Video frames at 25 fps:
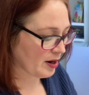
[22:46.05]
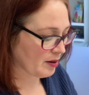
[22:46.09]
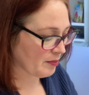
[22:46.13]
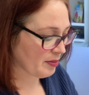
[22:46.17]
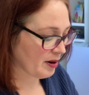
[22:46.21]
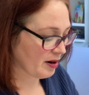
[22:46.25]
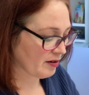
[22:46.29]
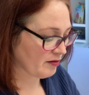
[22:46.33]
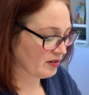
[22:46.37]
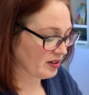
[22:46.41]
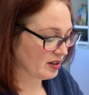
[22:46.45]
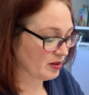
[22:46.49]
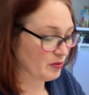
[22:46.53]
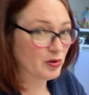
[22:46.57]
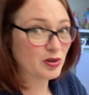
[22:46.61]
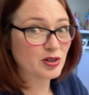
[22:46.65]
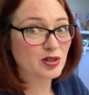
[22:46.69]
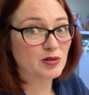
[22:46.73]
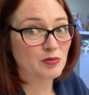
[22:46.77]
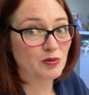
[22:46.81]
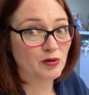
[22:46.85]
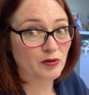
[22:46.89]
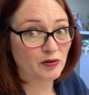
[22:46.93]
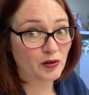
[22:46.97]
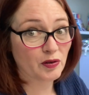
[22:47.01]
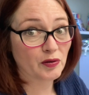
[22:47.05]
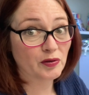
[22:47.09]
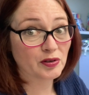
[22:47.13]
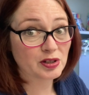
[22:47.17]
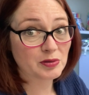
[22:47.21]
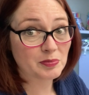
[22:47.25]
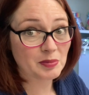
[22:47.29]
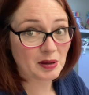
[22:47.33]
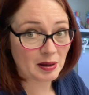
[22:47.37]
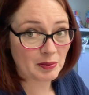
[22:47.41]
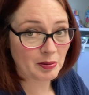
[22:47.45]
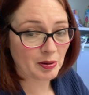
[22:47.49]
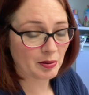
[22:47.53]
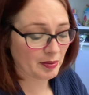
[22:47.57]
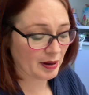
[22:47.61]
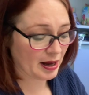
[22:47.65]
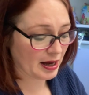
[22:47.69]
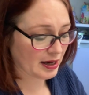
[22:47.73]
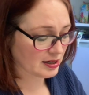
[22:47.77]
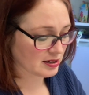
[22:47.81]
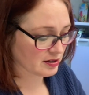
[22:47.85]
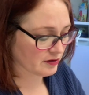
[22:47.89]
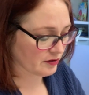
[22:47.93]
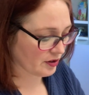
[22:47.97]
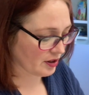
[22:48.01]
But I really want to move over to paper
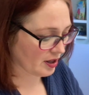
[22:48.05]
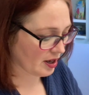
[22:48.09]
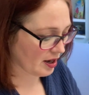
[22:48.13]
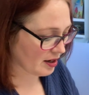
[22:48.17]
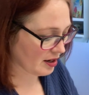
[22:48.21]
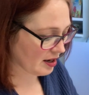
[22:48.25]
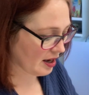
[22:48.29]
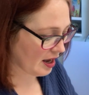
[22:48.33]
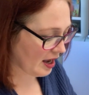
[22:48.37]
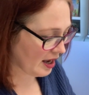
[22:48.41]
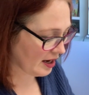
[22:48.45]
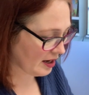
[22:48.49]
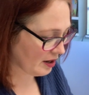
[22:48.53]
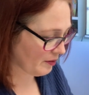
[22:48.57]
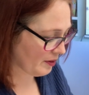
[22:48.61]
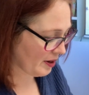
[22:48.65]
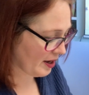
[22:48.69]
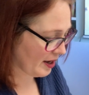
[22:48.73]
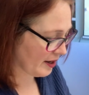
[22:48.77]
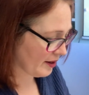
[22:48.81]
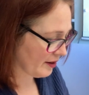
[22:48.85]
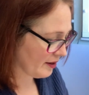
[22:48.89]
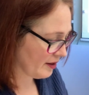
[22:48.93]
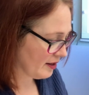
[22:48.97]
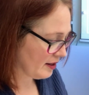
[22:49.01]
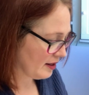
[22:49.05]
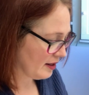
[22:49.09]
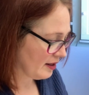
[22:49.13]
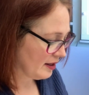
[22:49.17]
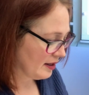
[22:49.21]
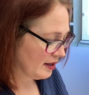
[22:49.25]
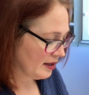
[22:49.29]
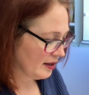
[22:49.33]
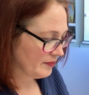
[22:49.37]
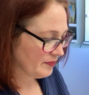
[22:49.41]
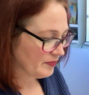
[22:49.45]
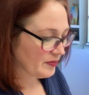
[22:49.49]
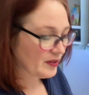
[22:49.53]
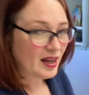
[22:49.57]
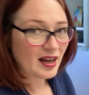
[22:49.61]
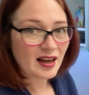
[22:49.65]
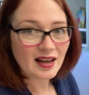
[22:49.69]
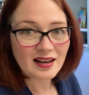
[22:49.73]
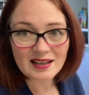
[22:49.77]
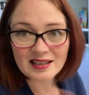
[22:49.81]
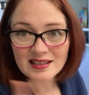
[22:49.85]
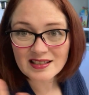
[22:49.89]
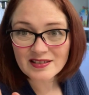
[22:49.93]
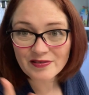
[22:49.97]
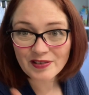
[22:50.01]
bags for that. Anyway, I
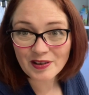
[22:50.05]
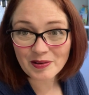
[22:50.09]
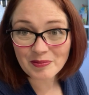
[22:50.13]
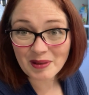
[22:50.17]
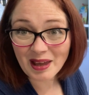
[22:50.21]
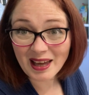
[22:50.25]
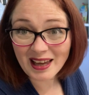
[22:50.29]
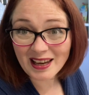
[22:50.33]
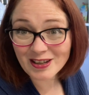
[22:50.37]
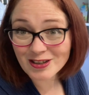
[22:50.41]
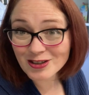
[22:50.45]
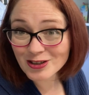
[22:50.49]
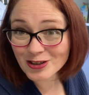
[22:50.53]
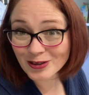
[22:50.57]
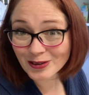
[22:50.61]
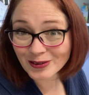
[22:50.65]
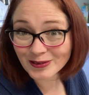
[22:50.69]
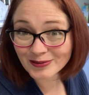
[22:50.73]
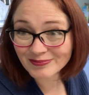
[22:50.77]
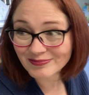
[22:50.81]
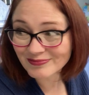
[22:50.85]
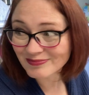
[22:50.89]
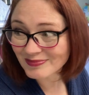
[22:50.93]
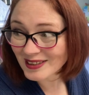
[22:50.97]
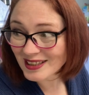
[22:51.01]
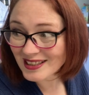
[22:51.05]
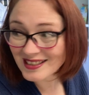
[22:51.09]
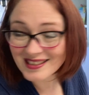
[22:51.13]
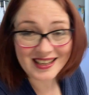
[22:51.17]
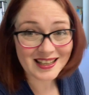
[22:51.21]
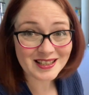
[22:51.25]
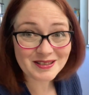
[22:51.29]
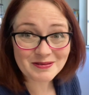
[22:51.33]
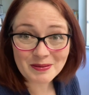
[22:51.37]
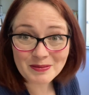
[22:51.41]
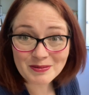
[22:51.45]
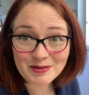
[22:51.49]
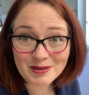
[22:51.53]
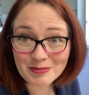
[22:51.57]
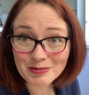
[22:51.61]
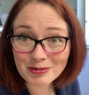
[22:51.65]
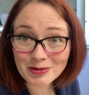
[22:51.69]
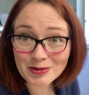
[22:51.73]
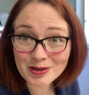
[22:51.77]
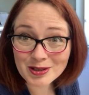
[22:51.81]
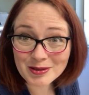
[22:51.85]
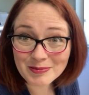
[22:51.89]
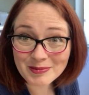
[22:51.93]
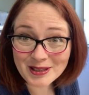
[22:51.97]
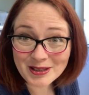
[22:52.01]
need to film that intro because that's what I'm
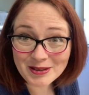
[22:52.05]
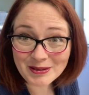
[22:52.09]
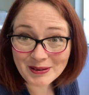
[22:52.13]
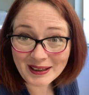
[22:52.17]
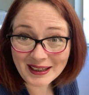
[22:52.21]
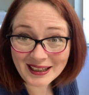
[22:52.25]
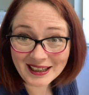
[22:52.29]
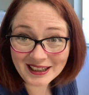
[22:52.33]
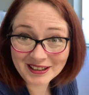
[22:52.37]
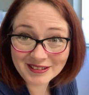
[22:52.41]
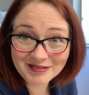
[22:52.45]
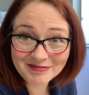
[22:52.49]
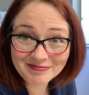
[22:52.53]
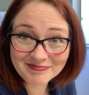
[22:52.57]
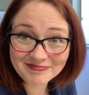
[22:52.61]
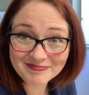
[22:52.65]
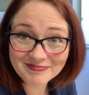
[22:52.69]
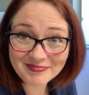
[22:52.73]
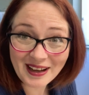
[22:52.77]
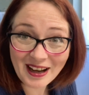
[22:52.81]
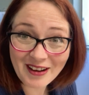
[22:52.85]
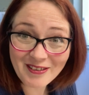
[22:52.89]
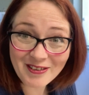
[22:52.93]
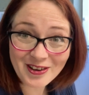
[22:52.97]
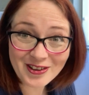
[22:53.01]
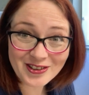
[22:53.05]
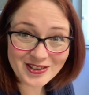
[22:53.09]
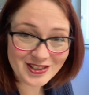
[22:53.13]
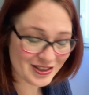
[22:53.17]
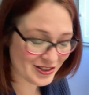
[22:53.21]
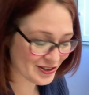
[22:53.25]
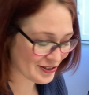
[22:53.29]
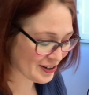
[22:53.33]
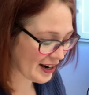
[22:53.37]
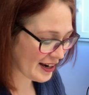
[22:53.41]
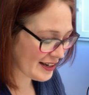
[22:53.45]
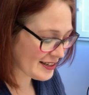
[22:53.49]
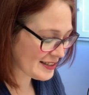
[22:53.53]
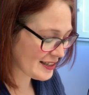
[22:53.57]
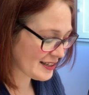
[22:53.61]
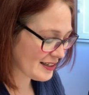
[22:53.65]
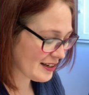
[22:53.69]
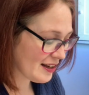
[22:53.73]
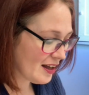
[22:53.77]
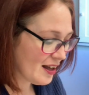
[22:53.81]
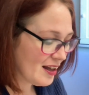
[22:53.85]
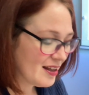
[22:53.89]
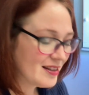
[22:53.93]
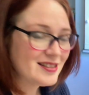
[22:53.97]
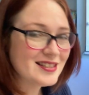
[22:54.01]
supposed to be doing. But I've got distracted.
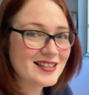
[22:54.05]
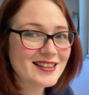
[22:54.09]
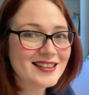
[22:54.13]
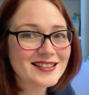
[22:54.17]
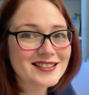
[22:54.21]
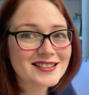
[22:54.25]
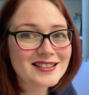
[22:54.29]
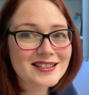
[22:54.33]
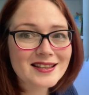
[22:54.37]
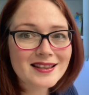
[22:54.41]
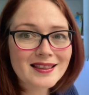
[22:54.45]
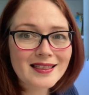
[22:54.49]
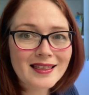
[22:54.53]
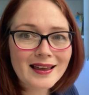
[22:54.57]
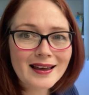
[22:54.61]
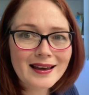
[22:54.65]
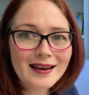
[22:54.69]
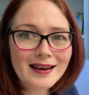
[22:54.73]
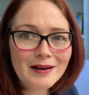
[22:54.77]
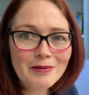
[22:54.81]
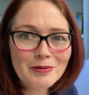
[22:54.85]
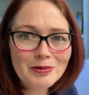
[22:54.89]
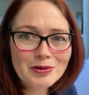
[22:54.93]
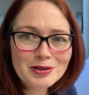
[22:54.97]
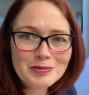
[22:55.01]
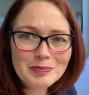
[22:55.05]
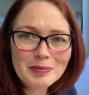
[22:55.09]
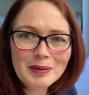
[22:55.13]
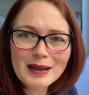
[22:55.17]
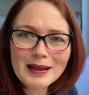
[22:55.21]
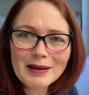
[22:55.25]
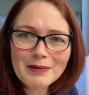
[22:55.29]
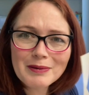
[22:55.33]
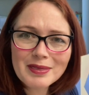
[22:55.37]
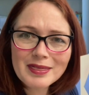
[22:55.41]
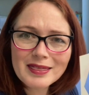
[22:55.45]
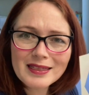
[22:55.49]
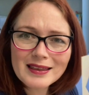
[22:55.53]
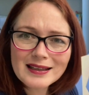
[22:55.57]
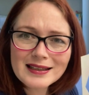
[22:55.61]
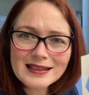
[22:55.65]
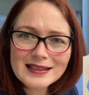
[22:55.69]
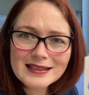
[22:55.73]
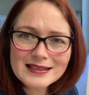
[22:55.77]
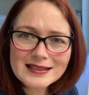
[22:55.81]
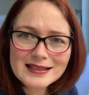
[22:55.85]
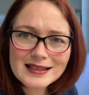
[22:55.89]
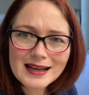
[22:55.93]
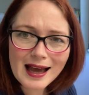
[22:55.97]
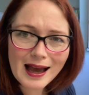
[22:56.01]
See, this is the thing. I want to play with
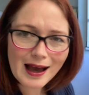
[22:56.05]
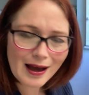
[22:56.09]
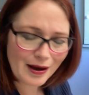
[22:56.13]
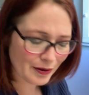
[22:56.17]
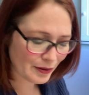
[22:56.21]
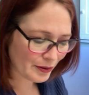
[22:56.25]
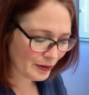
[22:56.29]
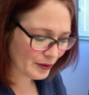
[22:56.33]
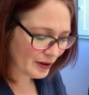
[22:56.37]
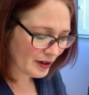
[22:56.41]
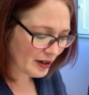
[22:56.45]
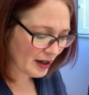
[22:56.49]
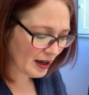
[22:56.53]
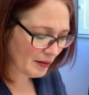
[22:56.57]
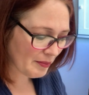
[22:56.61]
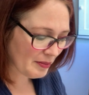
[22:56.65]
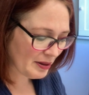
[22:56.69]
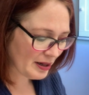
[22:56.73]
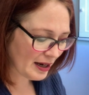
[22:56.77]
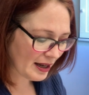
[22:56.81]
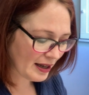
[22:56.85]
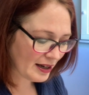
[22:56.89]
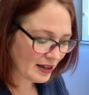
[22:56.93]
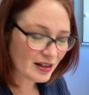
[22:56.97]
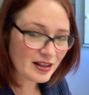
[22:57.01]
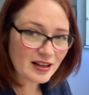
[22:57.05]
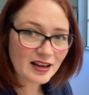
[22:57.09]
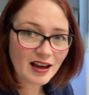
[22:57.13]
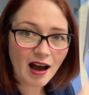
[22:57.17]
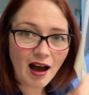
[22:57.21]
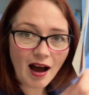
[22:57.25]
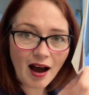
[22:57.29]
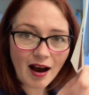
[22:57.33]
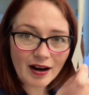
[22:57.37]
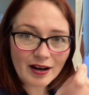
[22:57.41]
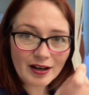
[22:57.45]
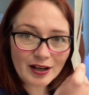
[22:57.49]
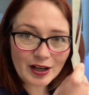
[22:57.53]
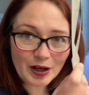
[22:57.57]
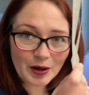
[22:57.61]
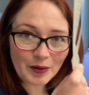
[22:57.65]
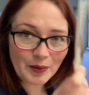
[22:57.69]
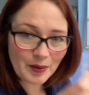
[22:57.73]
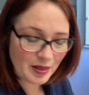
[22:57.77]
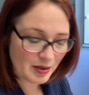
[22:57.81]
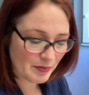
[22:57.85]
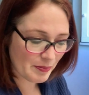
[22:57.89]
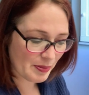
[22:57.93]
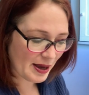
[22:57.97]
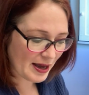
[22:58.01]
these now. I mean, the car, look at
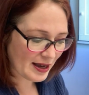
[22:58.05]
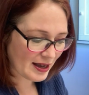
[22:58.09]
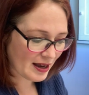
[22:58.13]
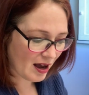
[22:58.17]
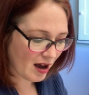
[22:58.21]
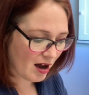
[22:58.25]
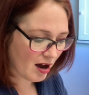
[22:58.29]
the big...